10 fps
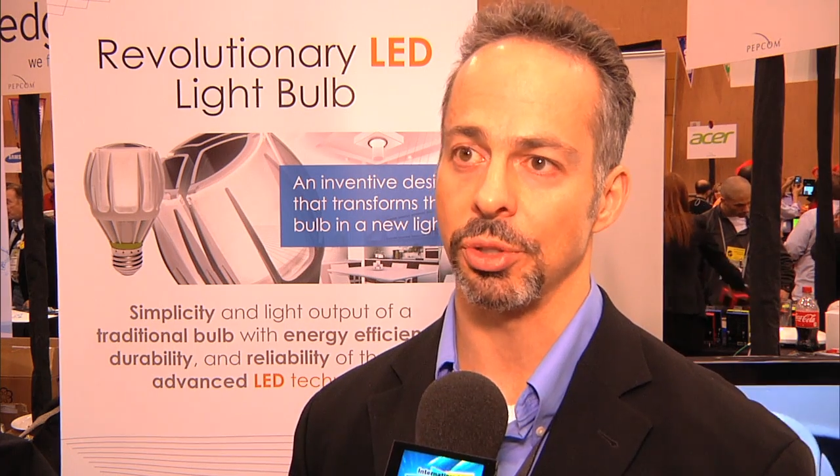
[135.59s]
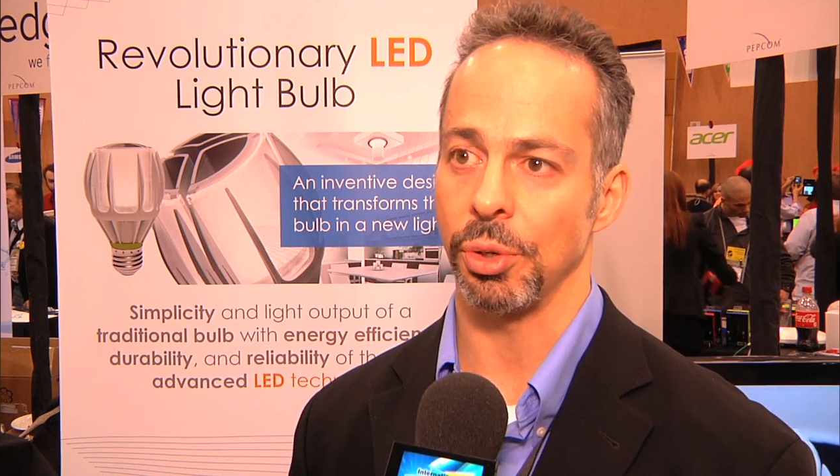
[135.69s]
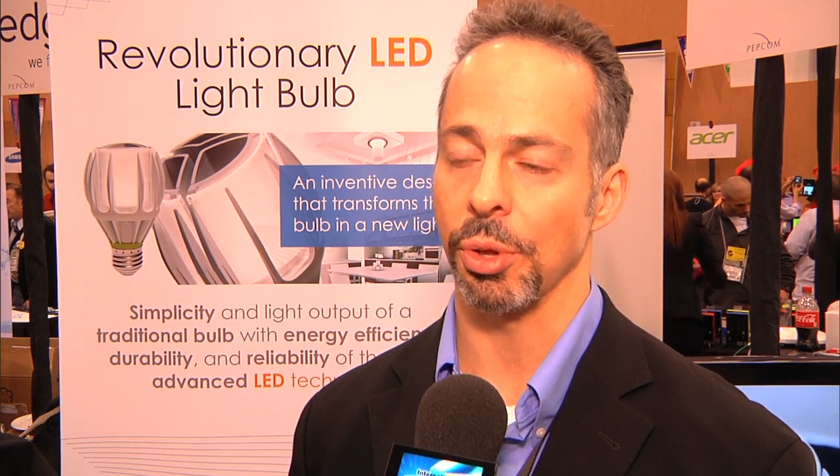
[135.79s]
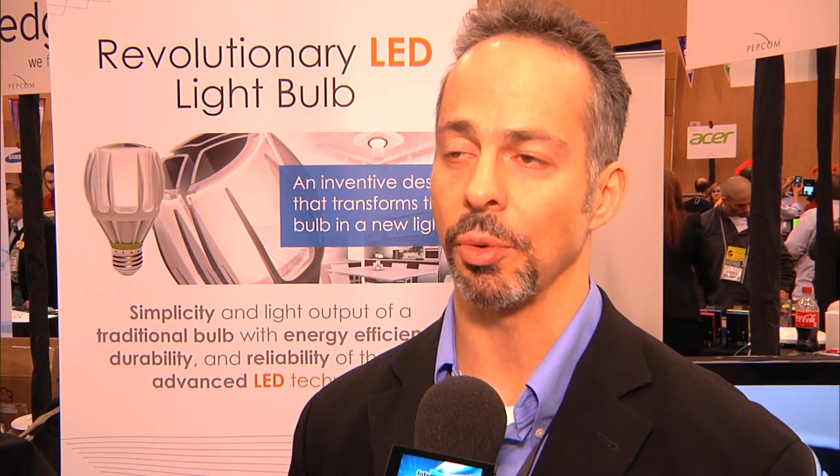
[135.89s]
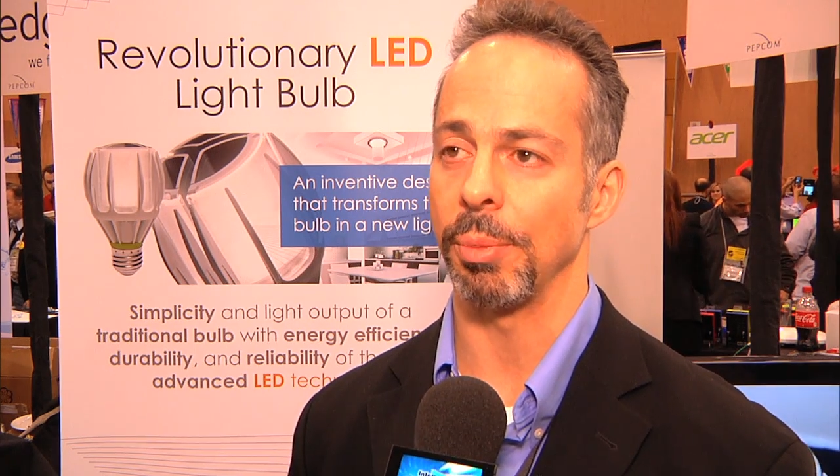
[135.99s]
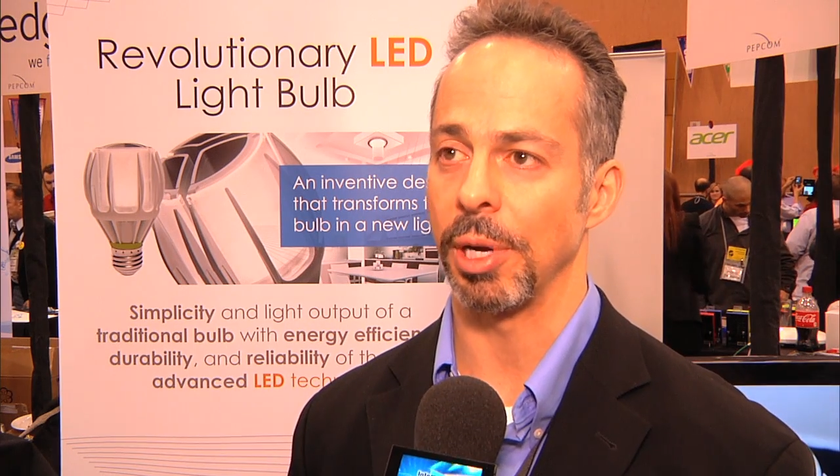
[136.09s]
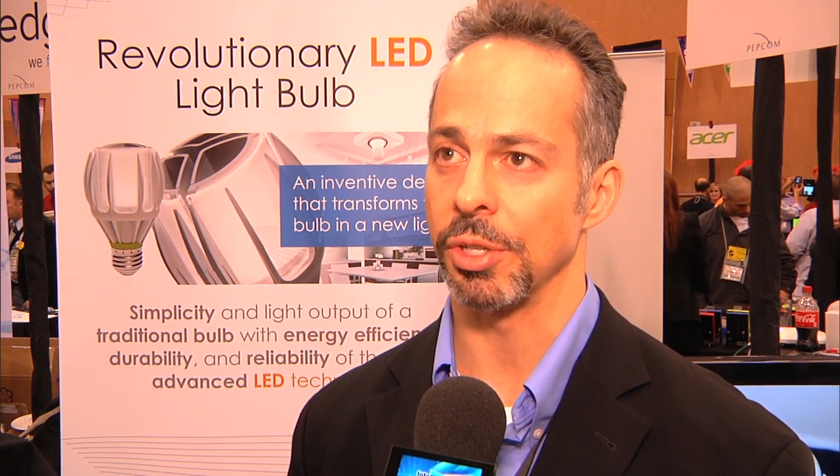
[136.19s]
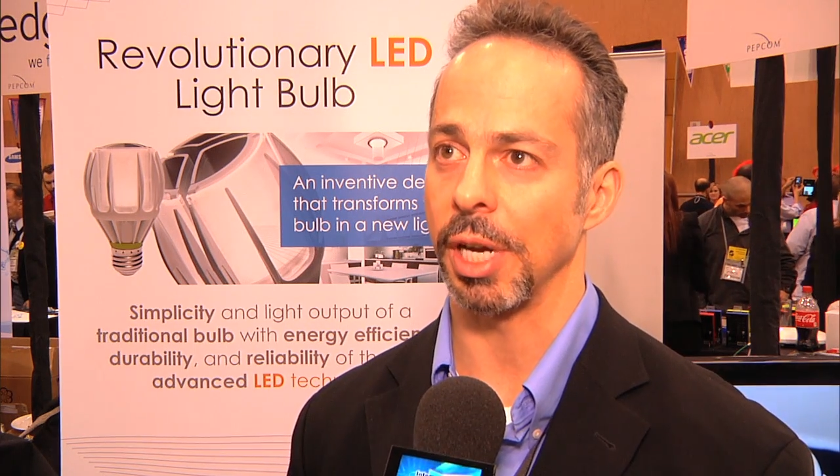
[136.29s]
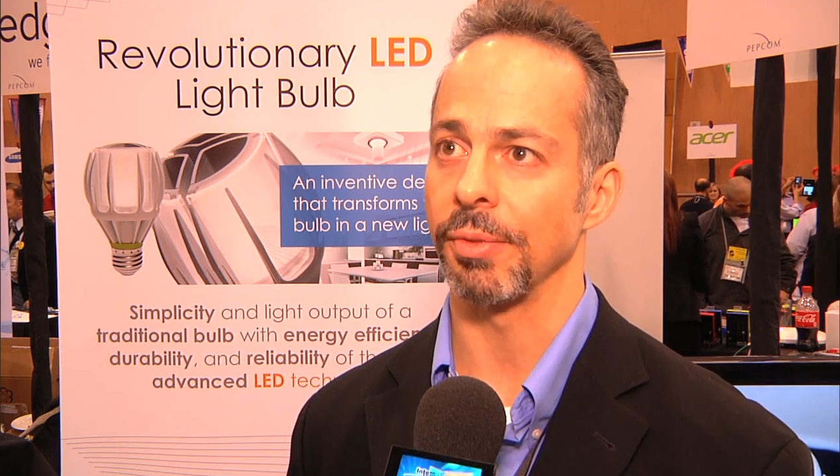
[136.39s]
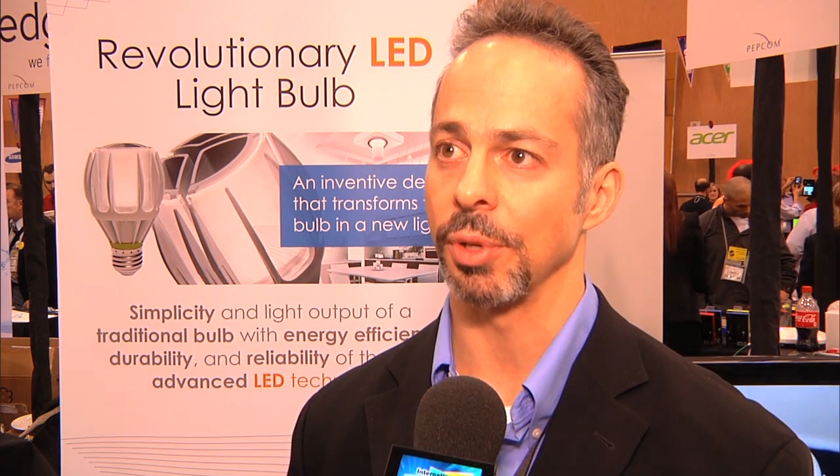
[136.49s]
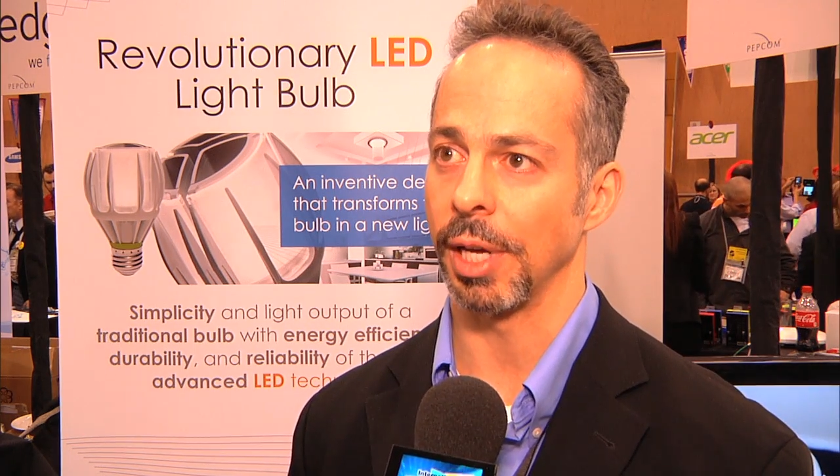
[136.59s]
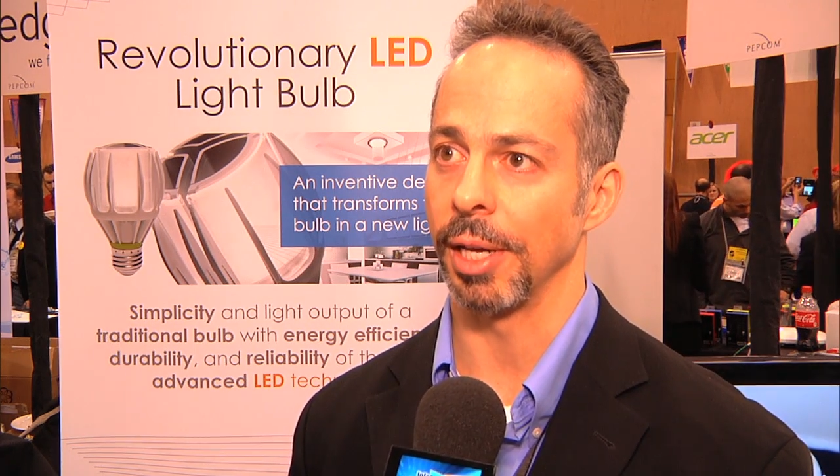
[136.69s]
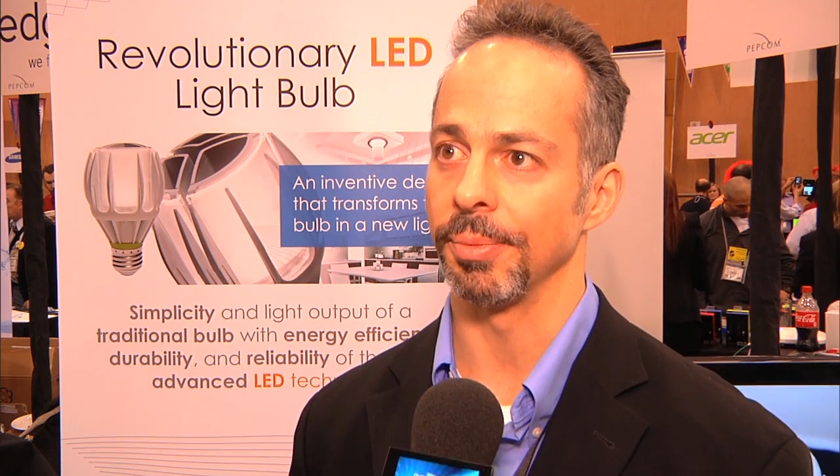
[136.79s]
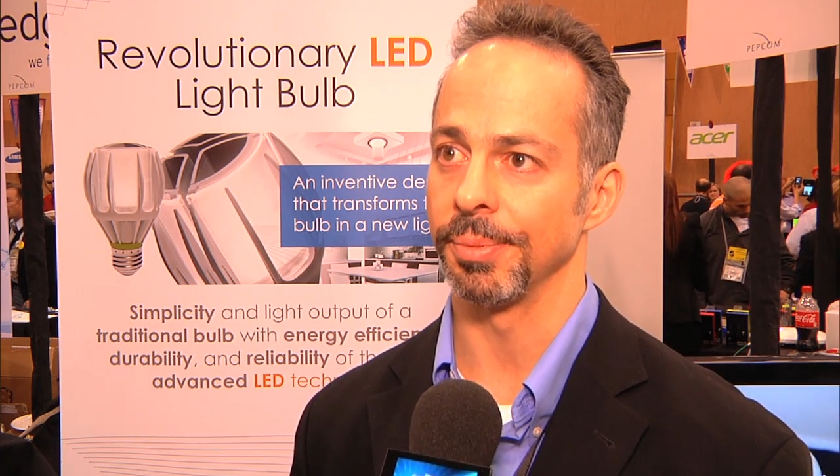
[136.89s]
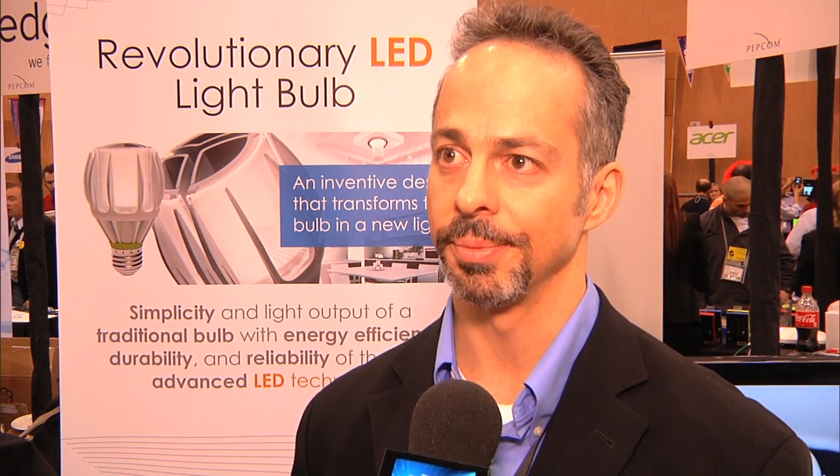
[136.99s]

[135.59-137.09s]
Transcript: two to three months after that.